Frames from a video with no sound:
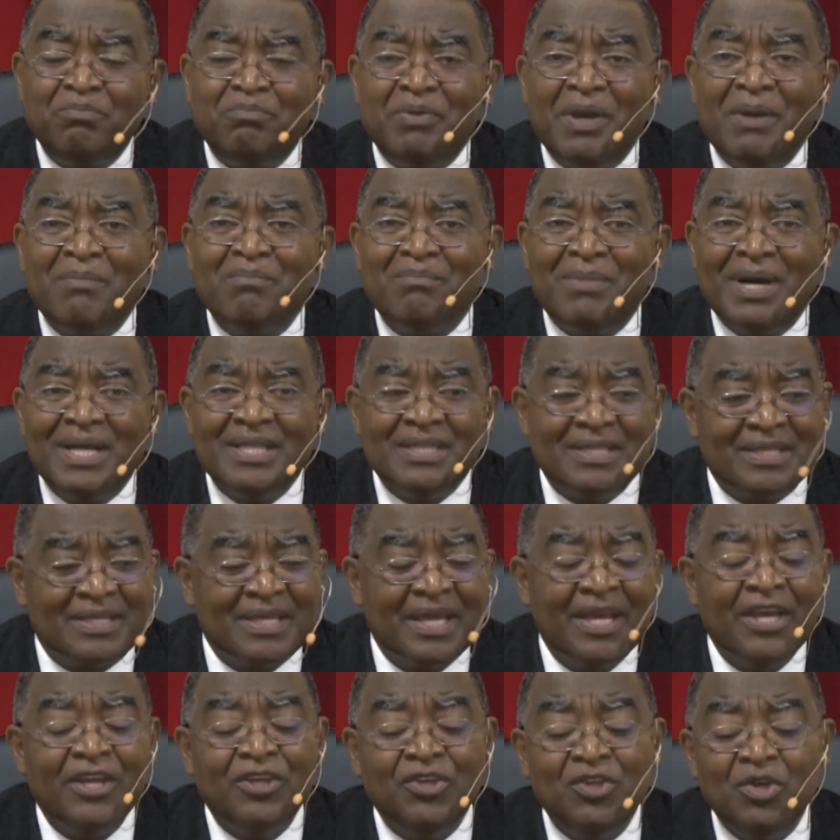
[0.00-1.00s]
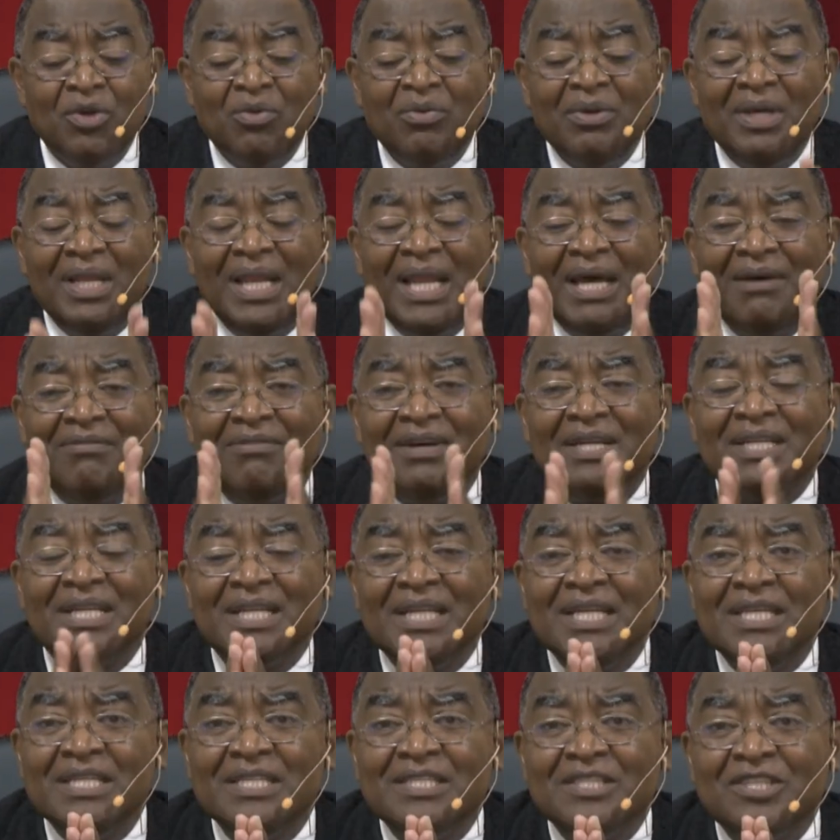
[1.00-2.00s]
per month, you will have at
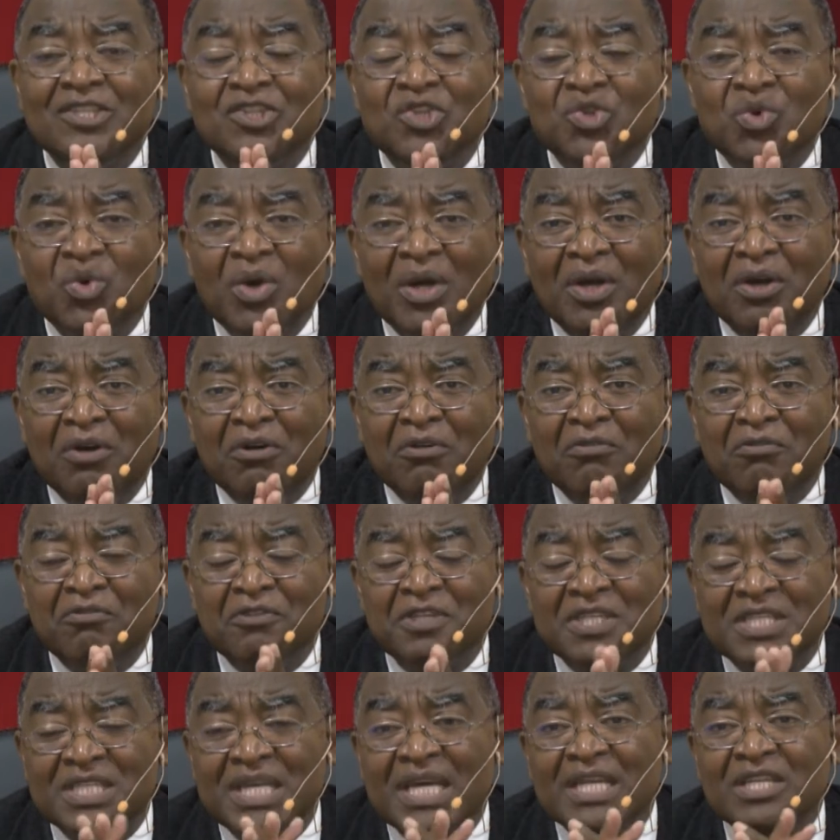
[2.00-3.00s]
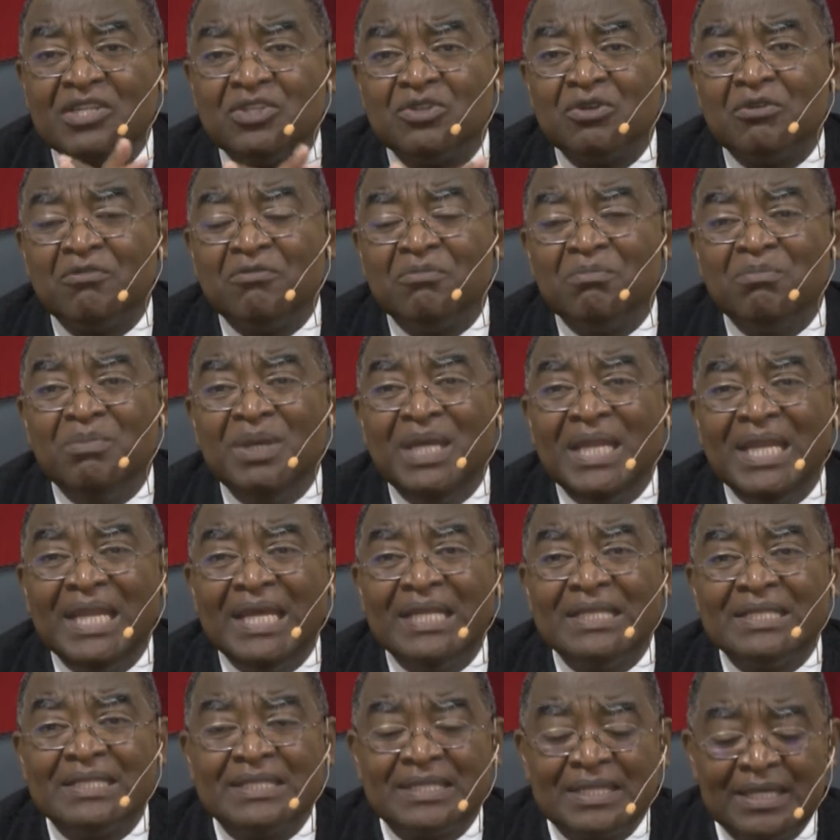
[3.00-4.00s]
least 12 sets of
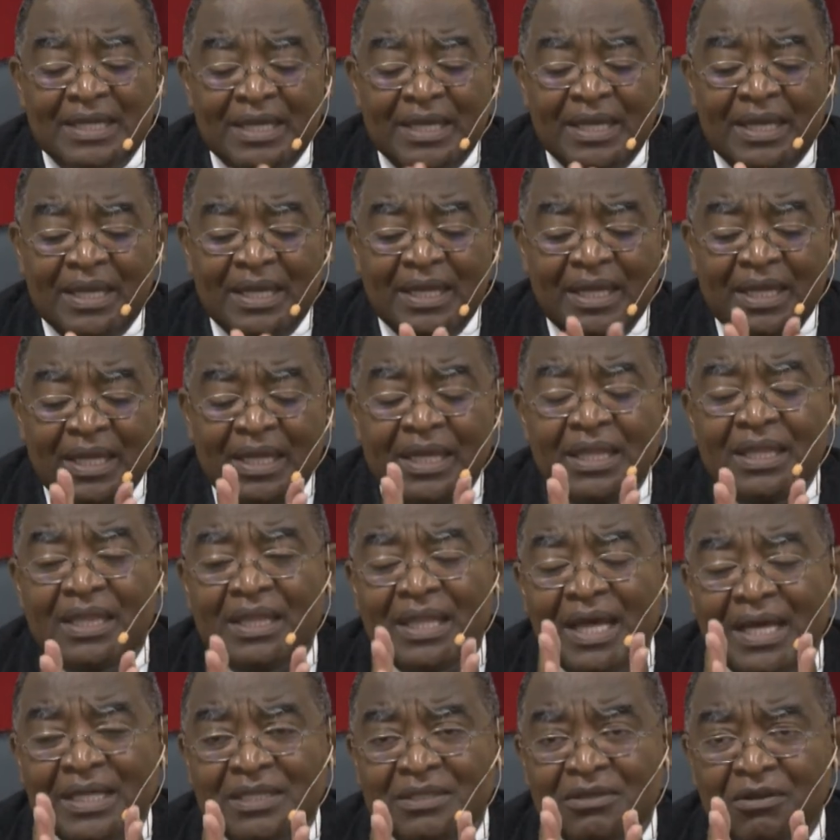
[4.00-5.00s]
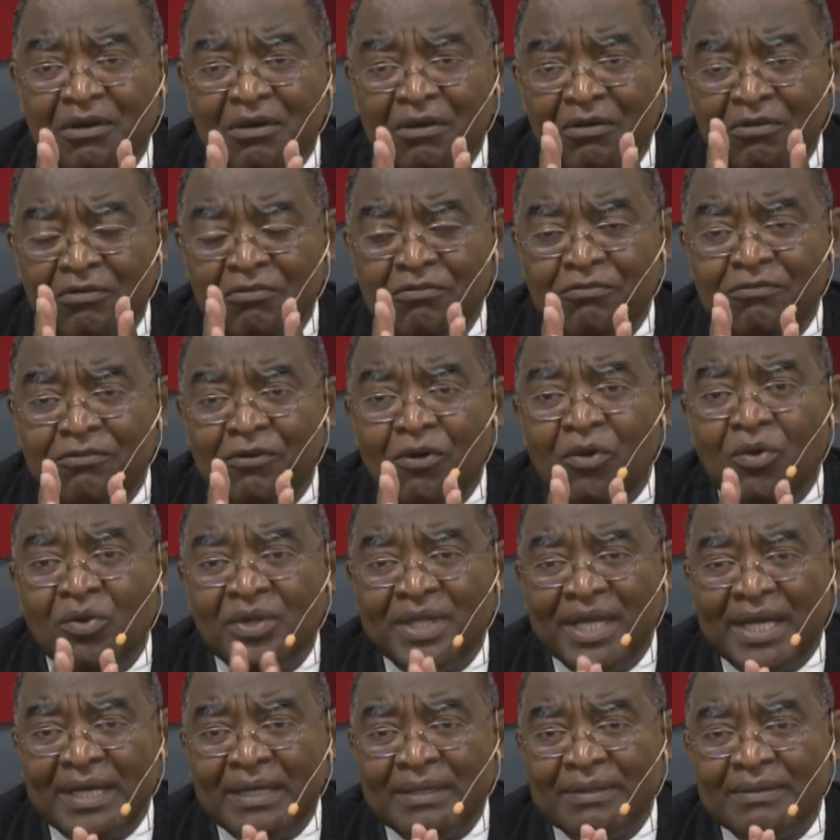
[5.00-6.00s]
minutes in that
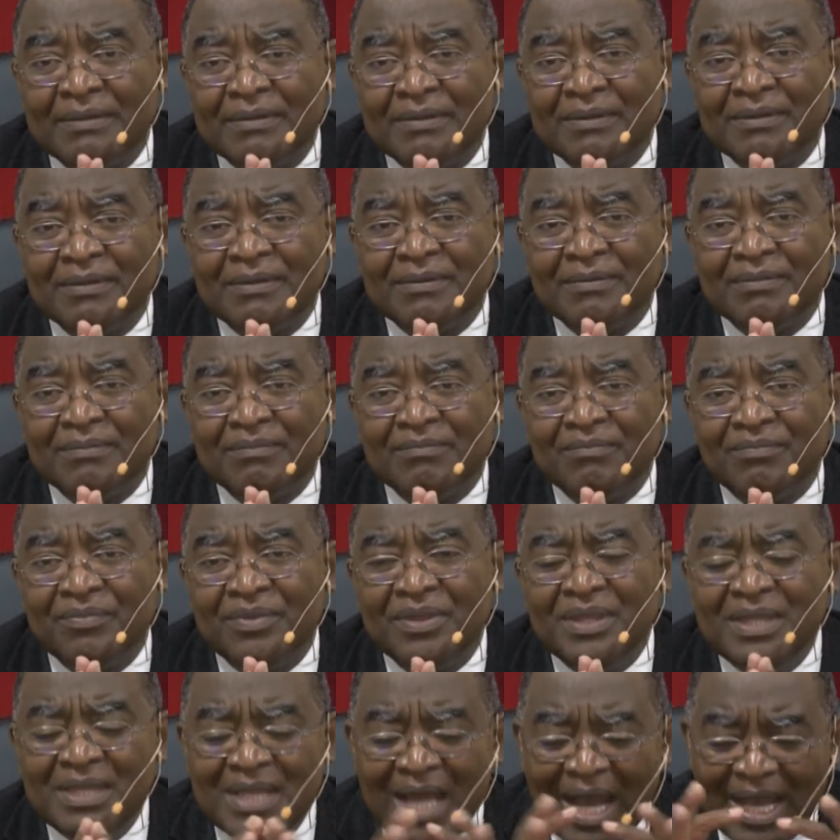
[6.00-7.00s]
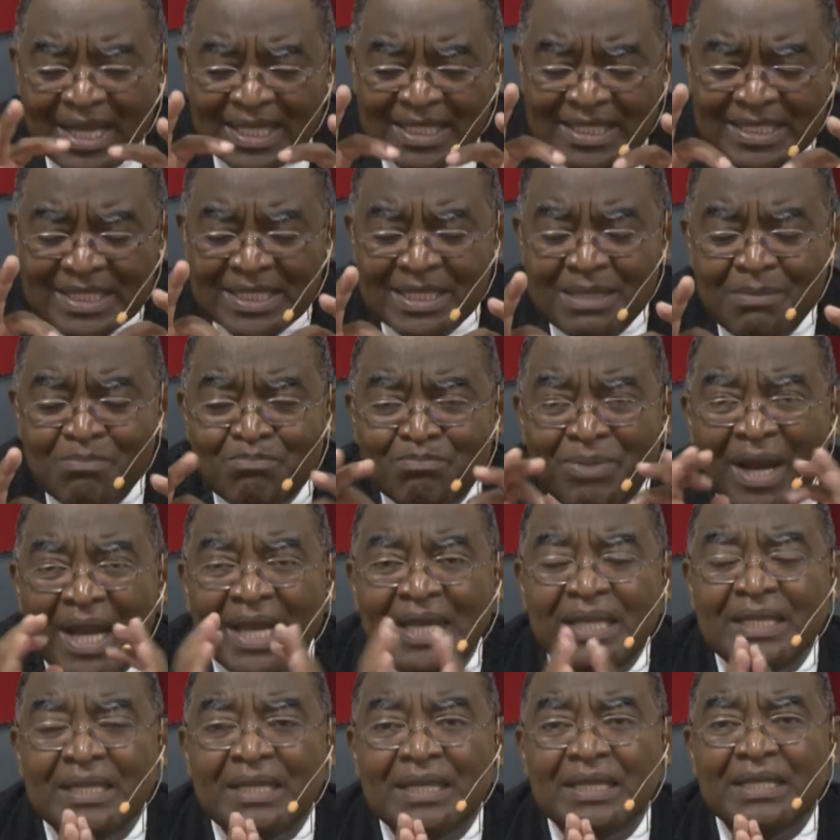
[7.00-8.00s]
folder. Nicely
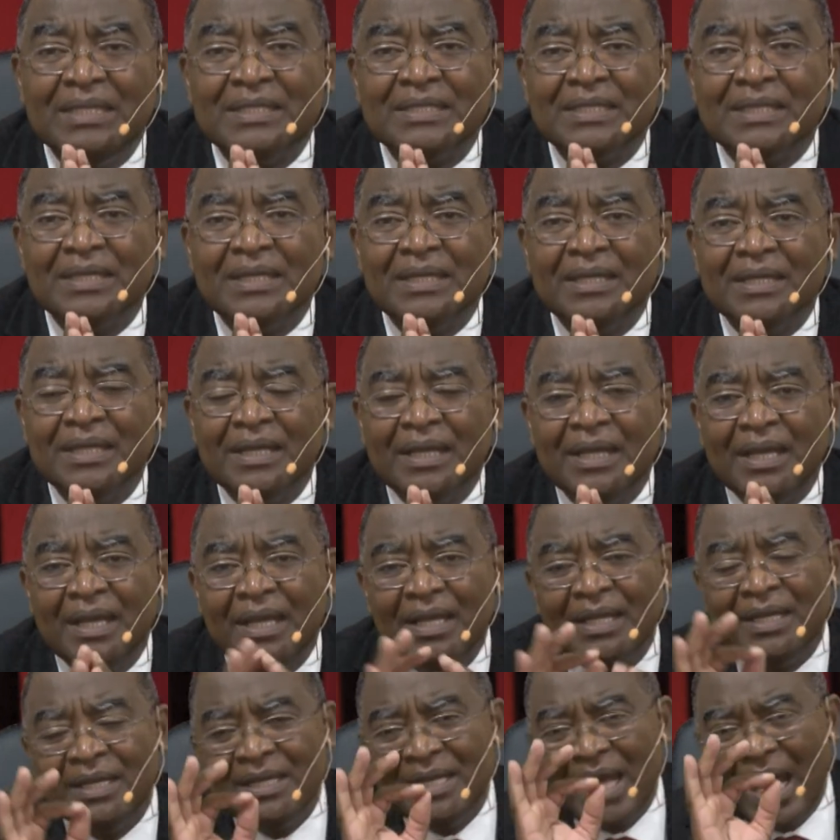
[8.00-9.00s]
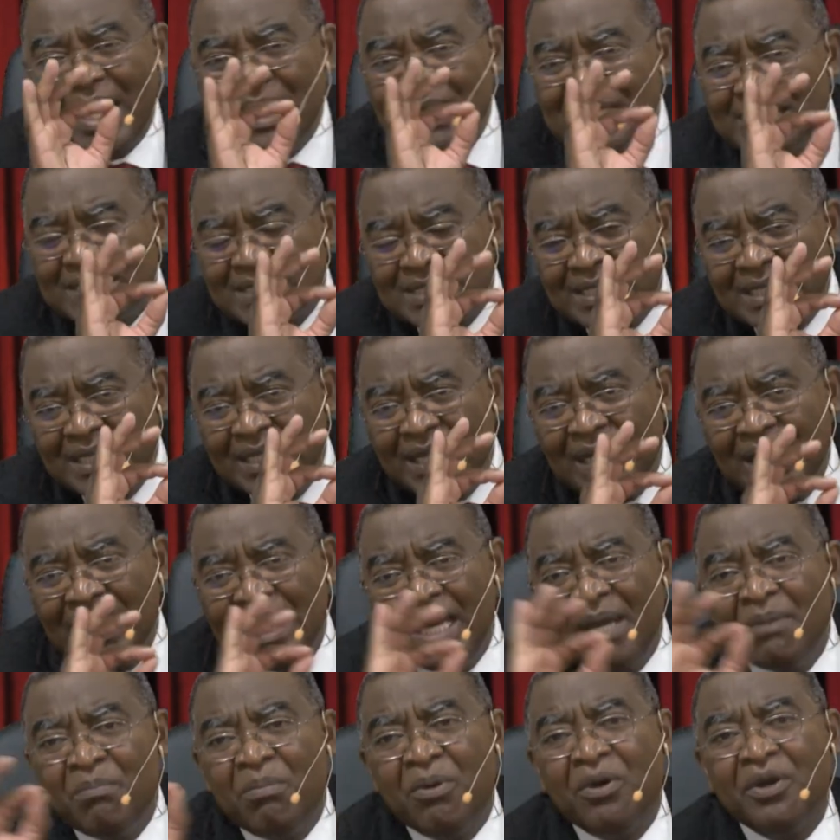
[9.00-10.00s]
bind it, nicely
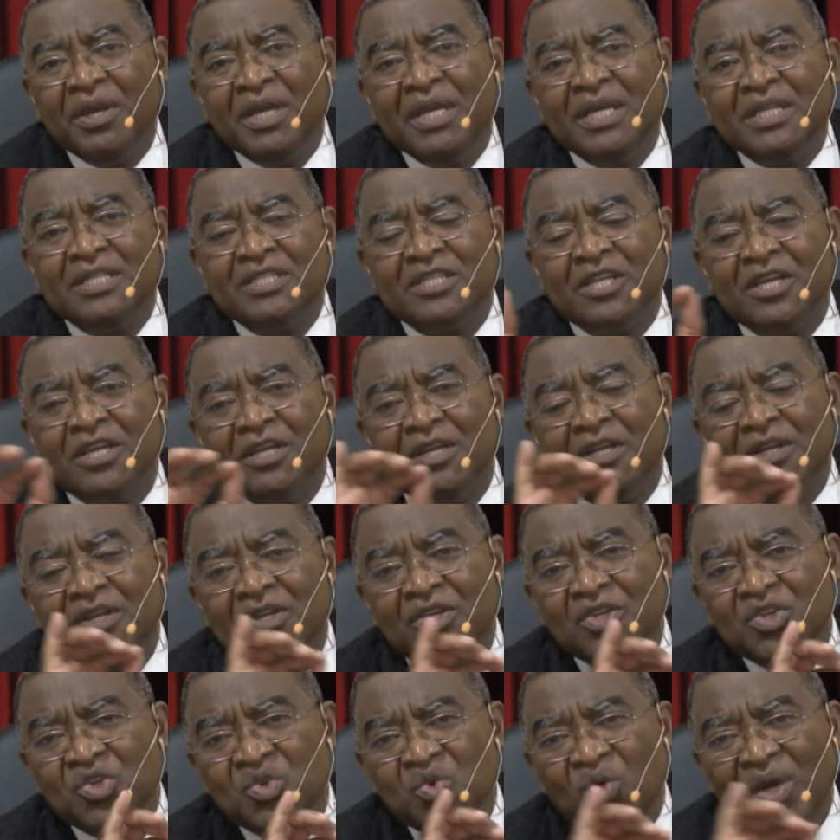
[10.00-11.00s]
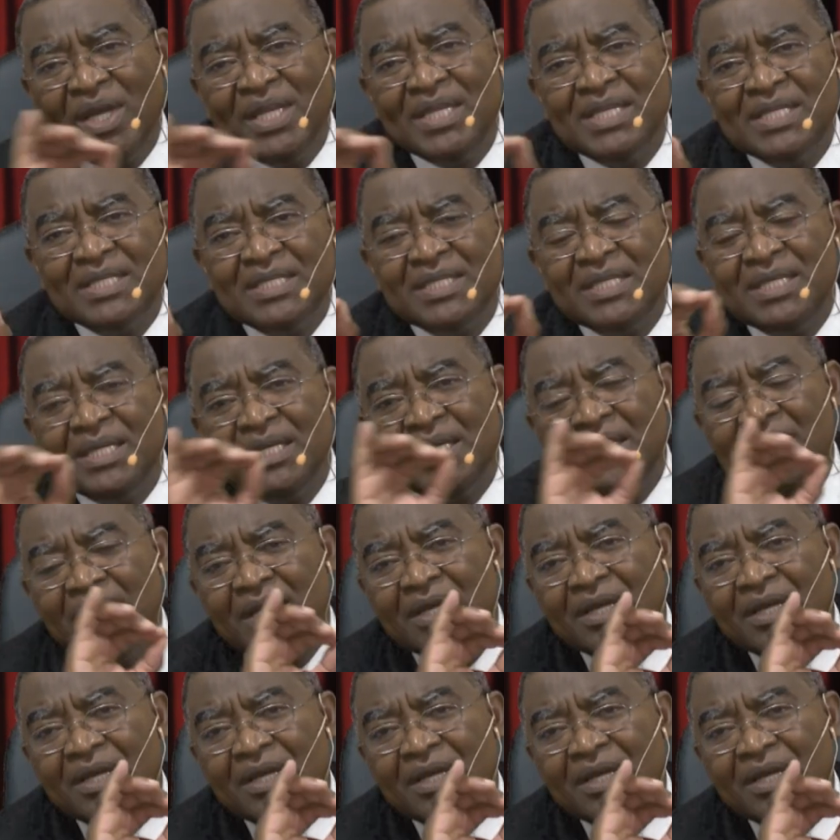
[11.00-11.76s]
label it, the